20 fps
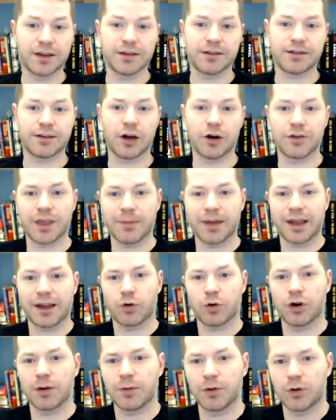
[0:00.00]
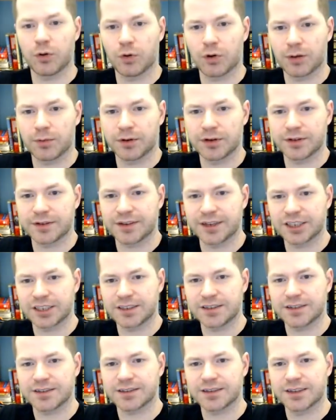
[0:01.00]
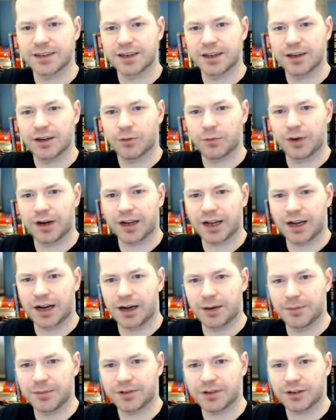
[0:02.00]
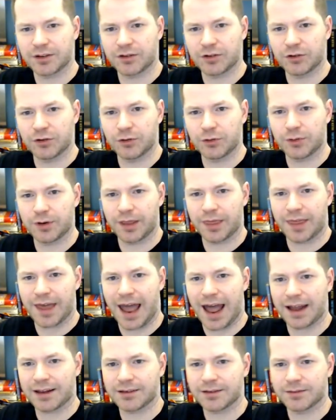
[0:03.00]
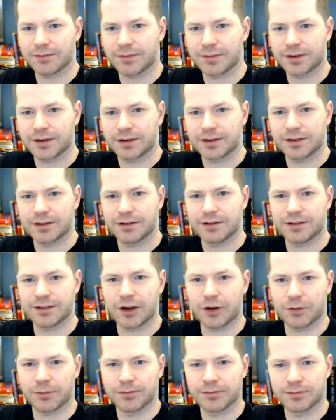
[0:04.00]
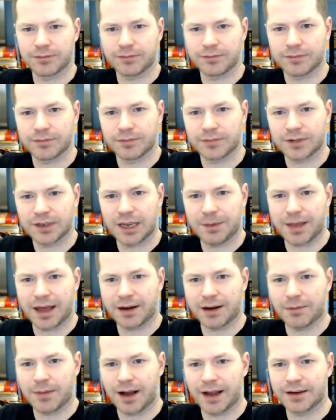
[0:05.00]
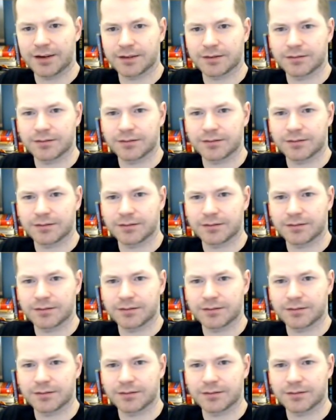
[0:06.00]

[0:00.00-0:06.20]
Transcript: So they make horrible, horrible decisions when it comes to that. So keep that in mind.